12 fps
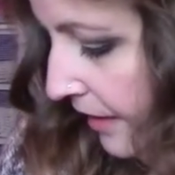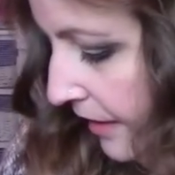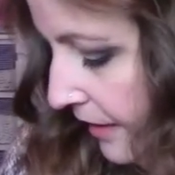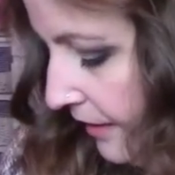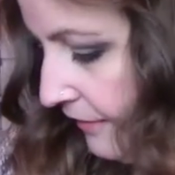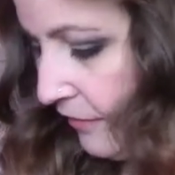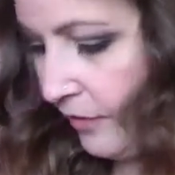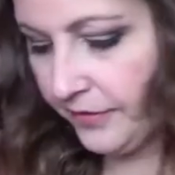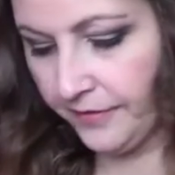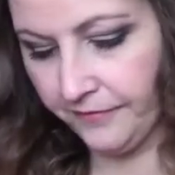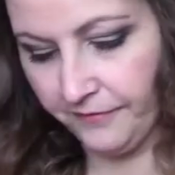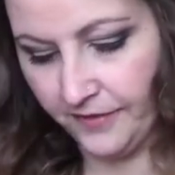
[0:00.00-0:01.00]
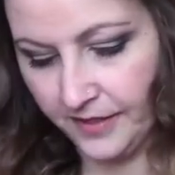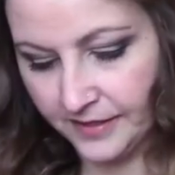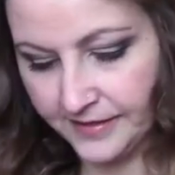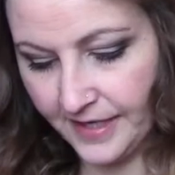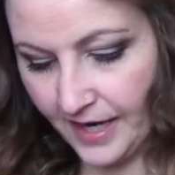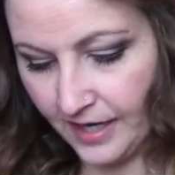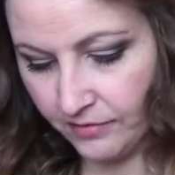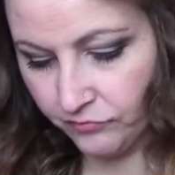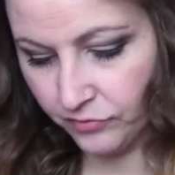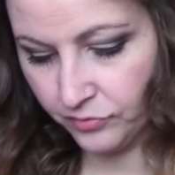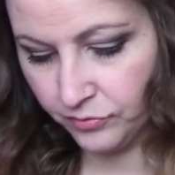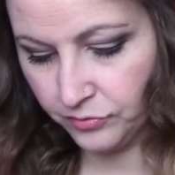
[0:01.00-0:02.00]
I have got the Figs
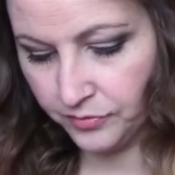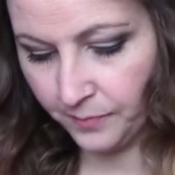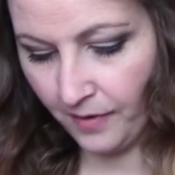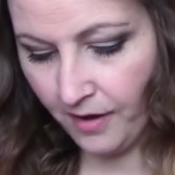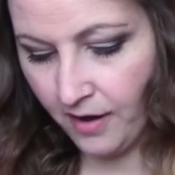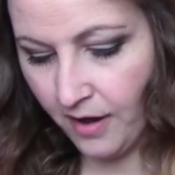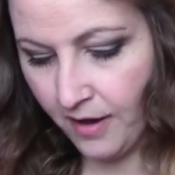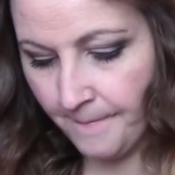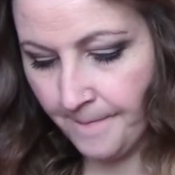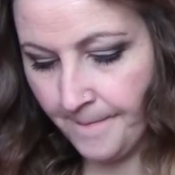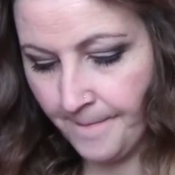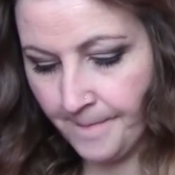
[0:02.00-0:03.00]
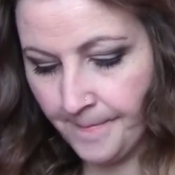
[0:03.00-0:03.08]
and Rouge Balm,